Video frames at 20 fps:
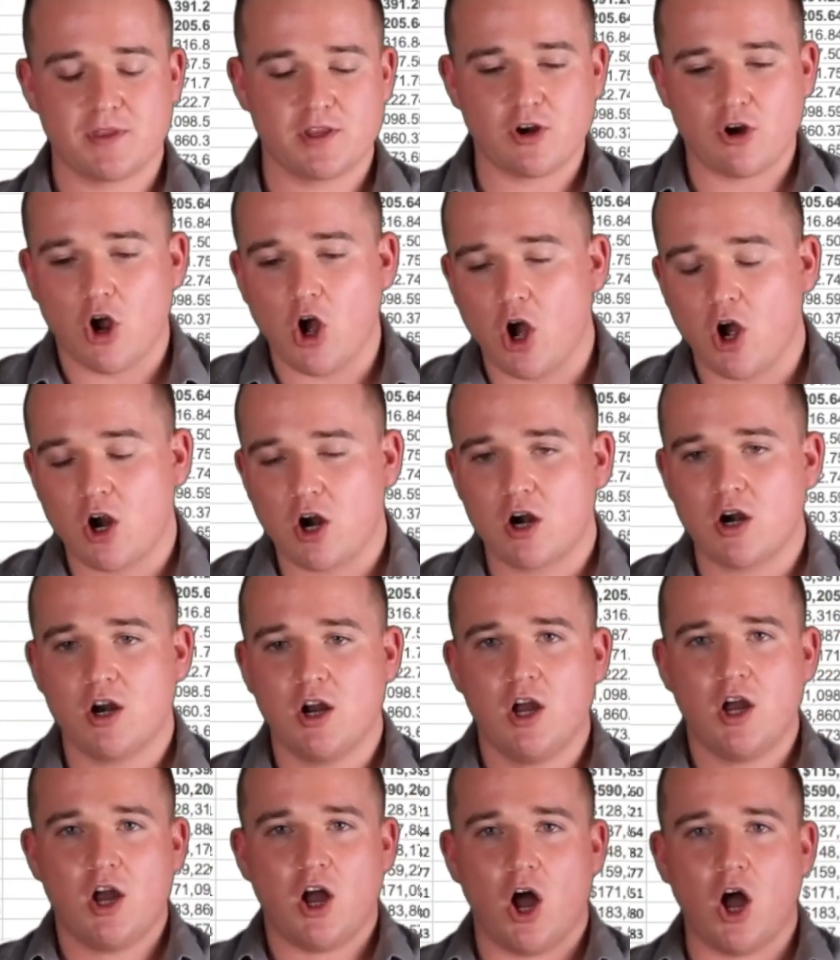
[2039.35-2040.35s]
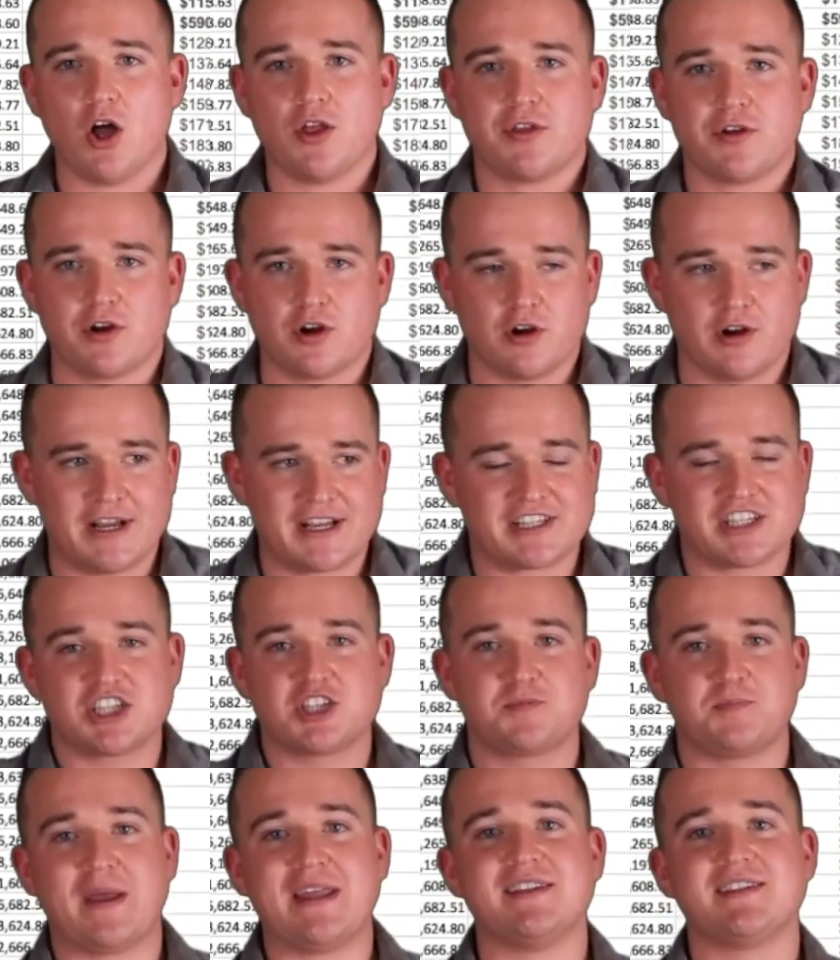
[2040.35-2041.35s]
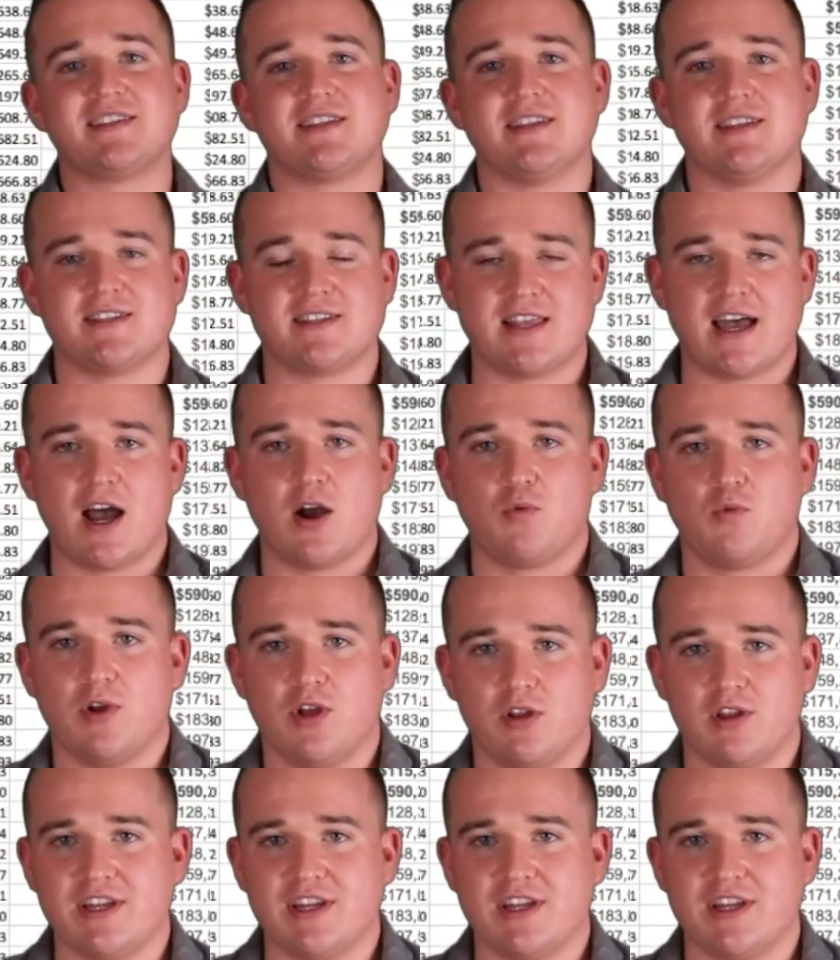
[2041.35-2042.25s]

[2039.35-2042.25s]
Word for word: There are other expenses that will